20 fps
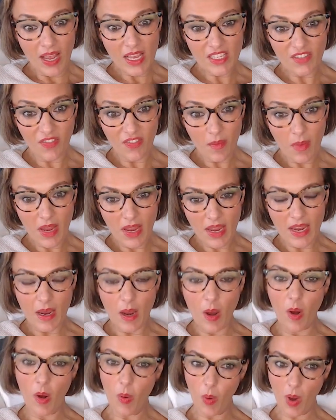as for me,
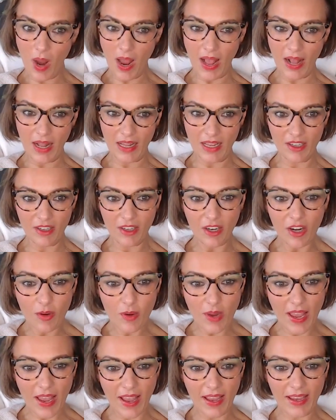well,
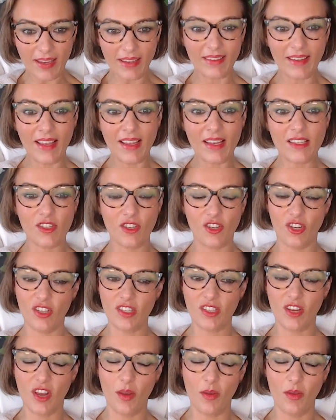okay, let's
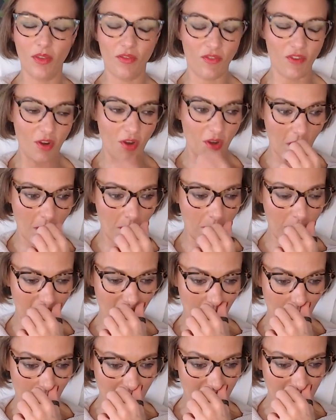just go through a bit
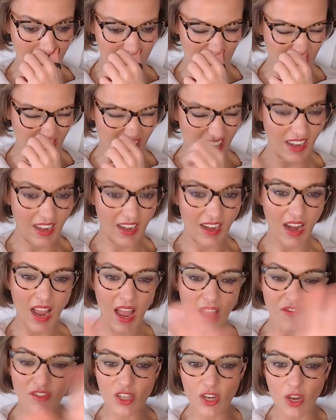of my history, and I
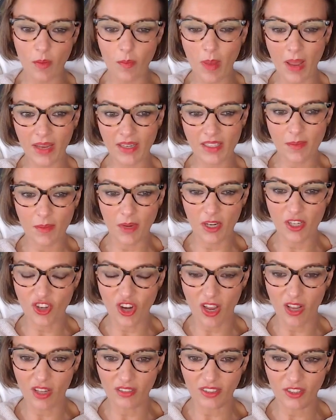have to go back to my
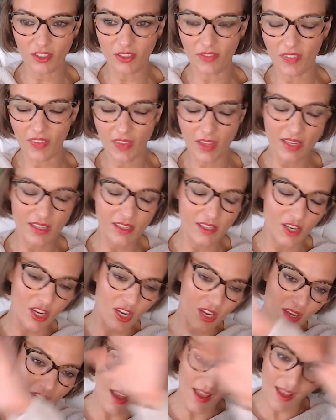childhood for this, so you
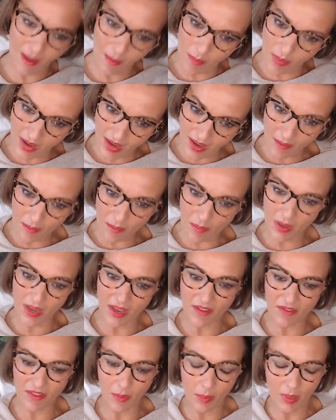can get a bit bit
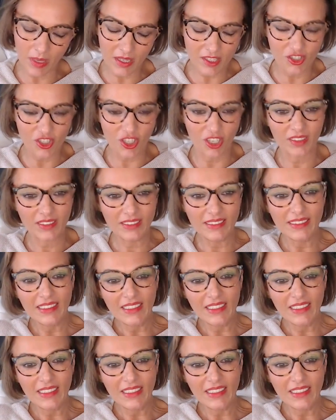of a picture.